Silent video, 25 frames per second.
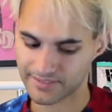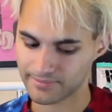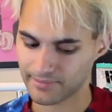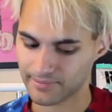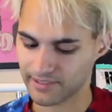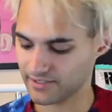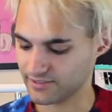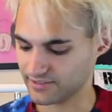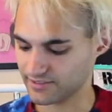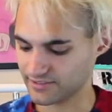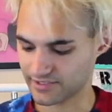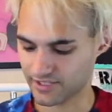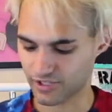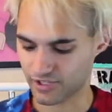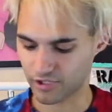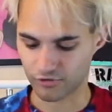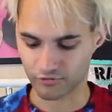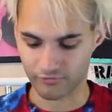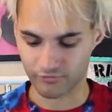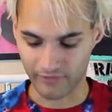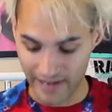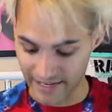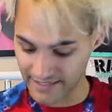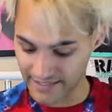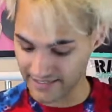smells
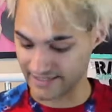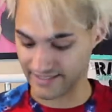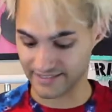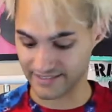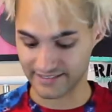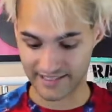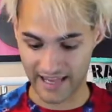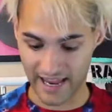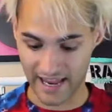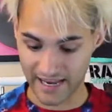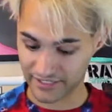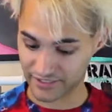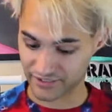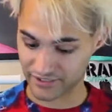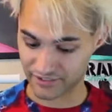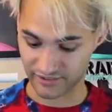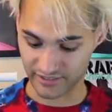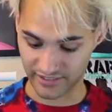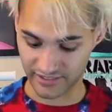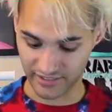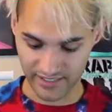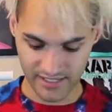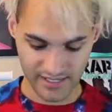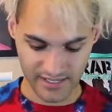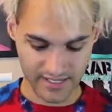horrendous
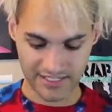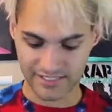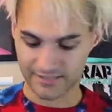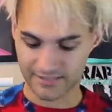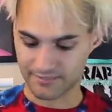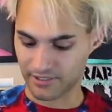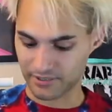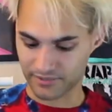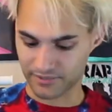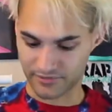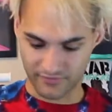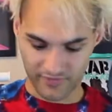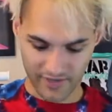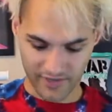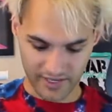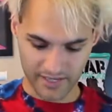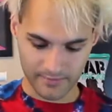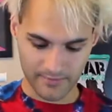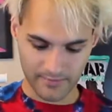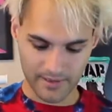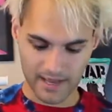actually. It smells very